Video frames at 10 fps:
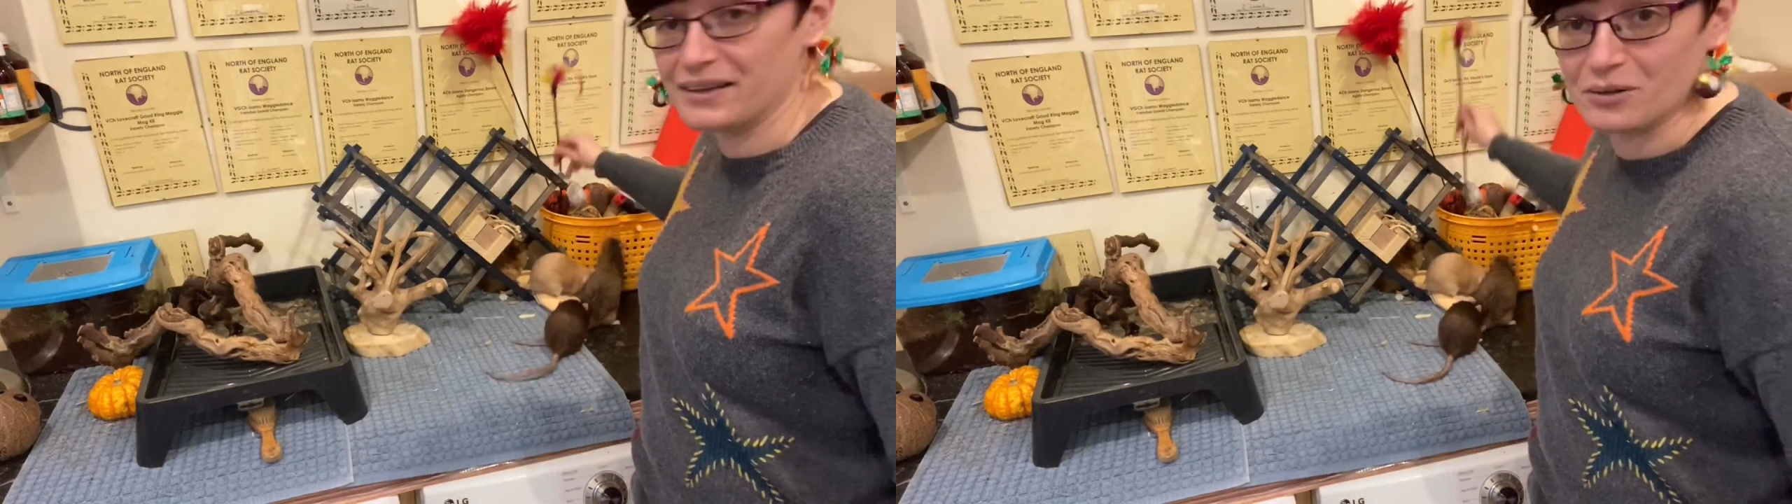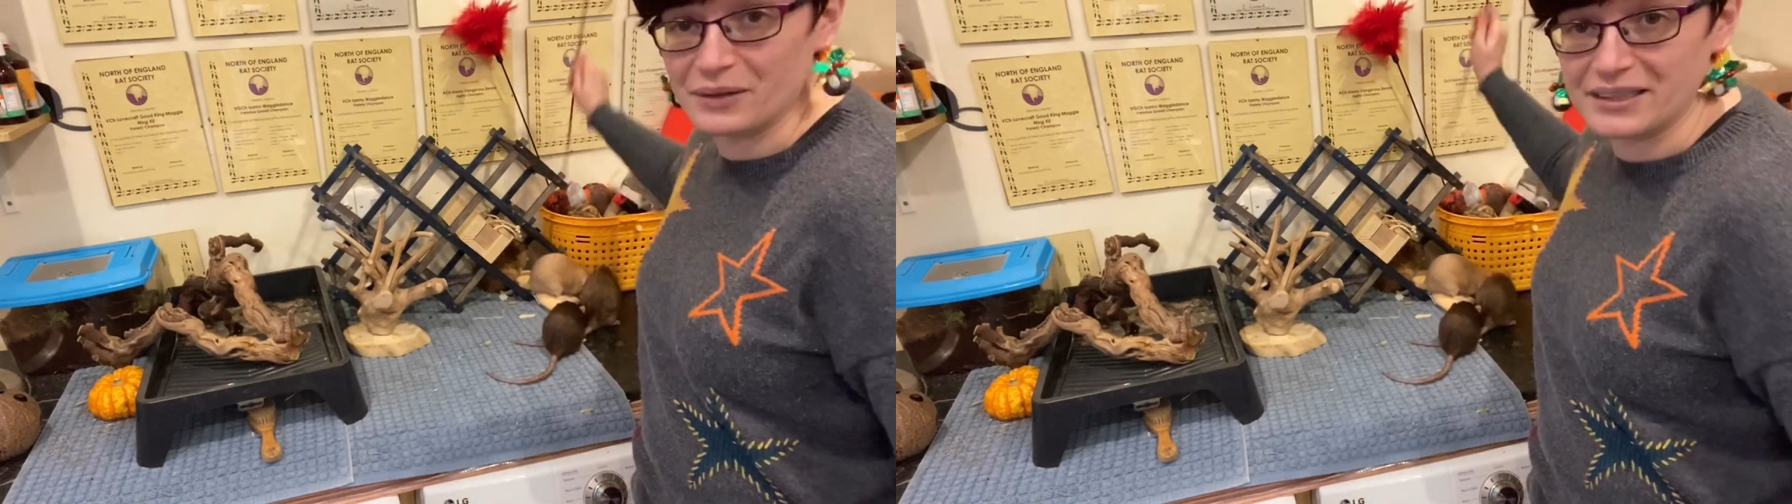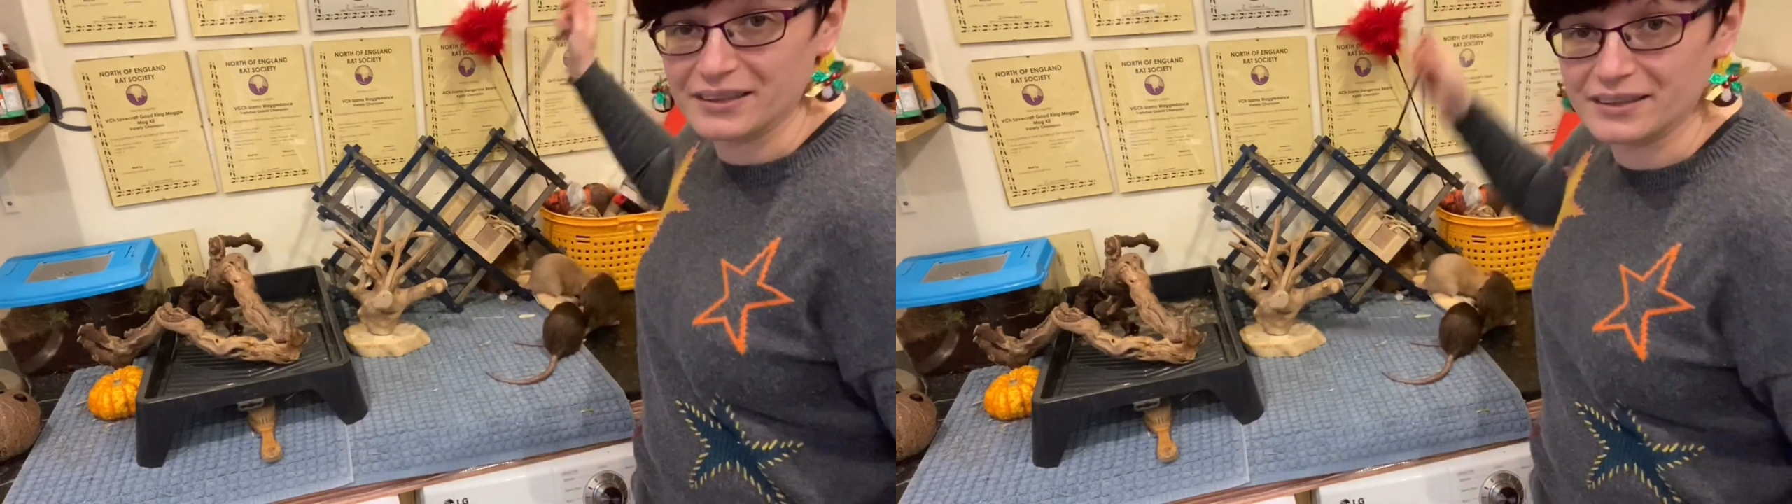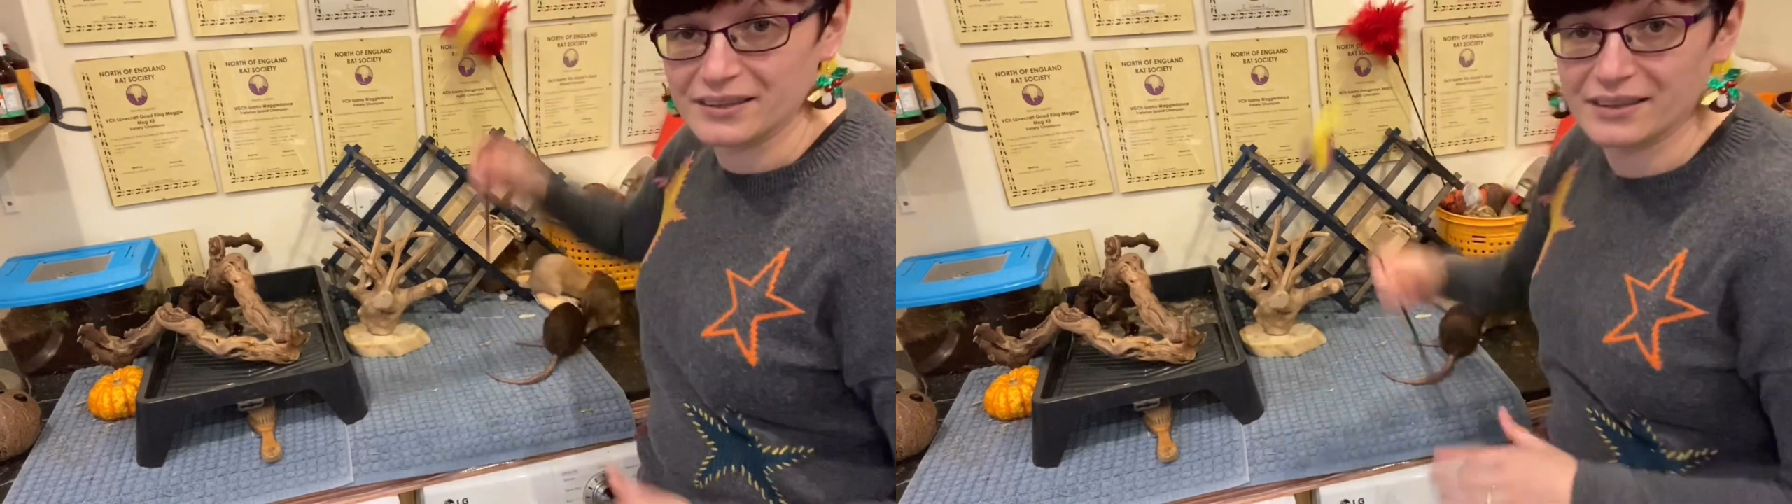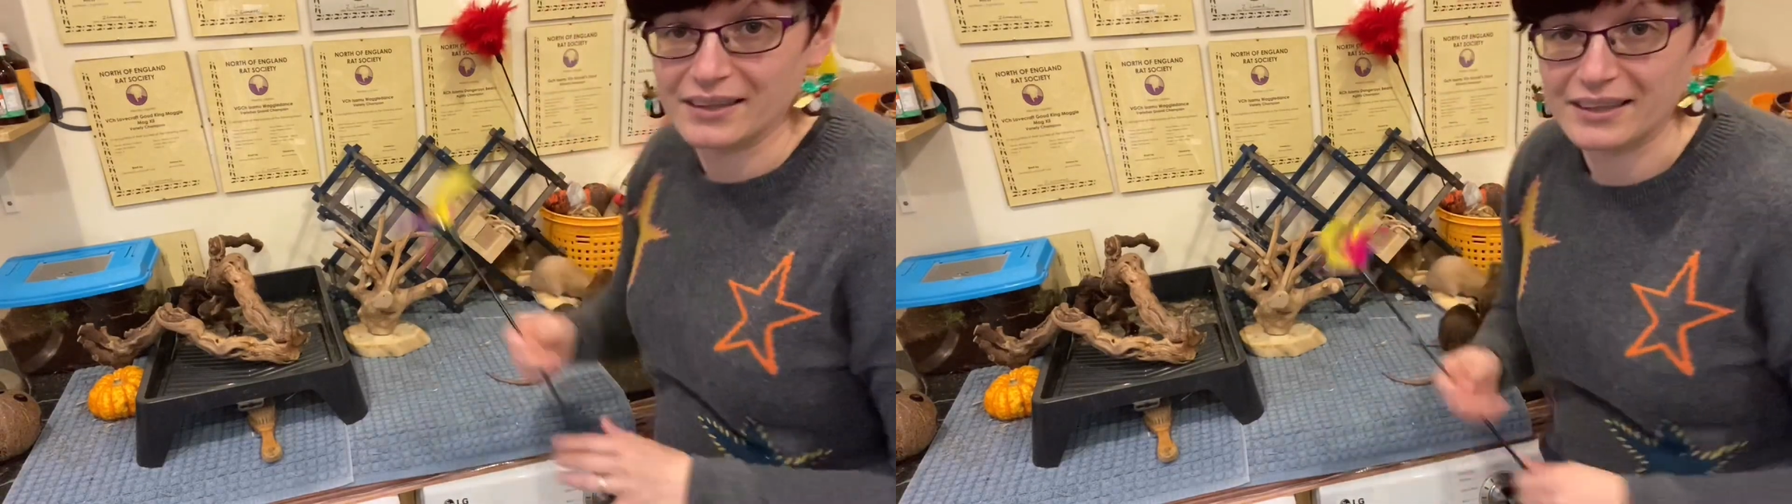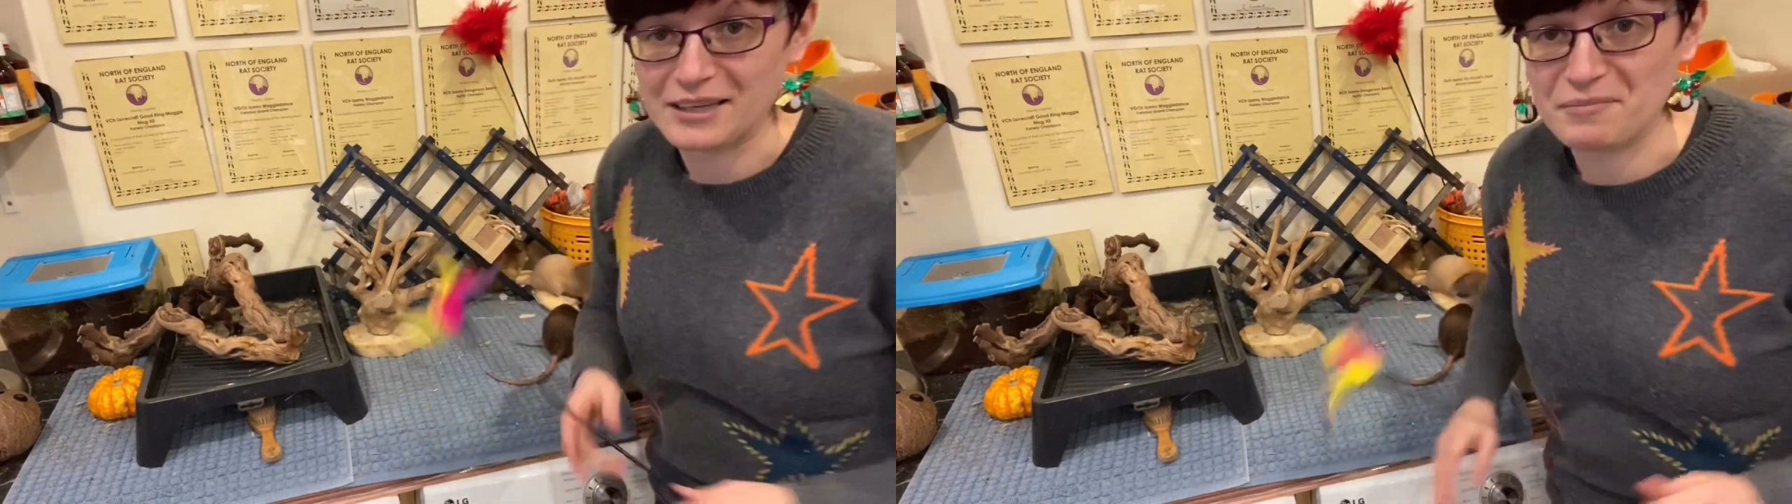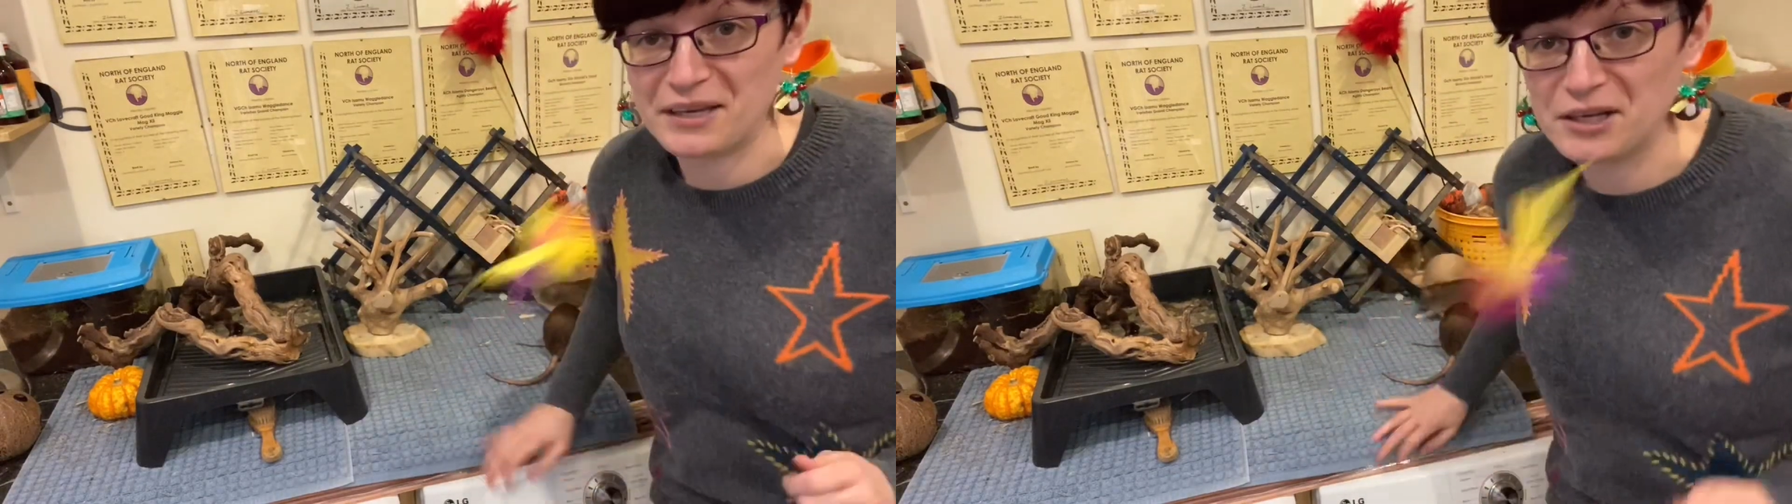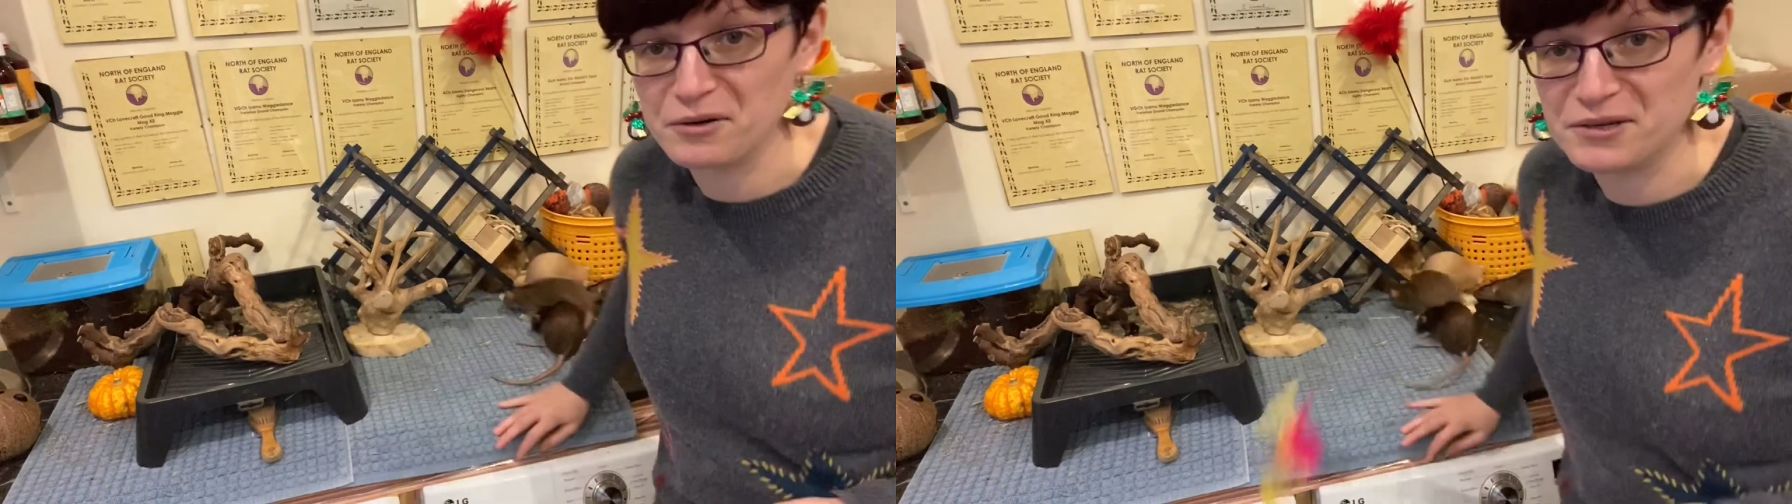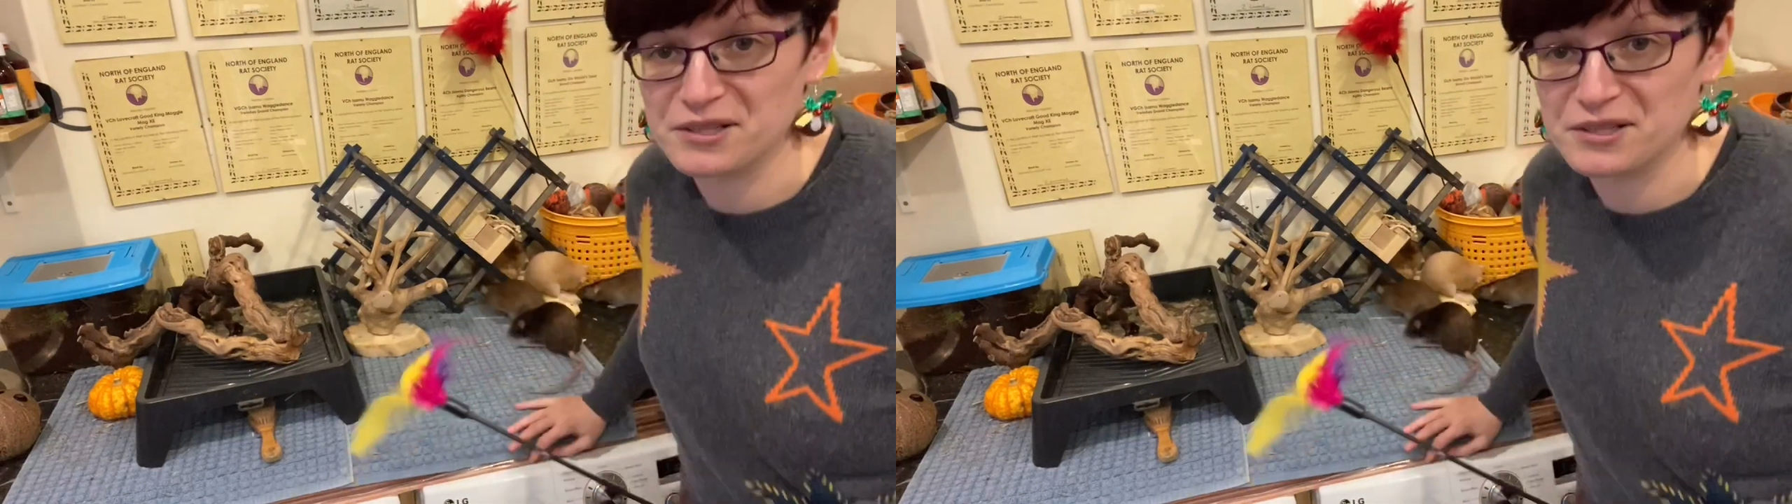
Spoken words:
we can encourage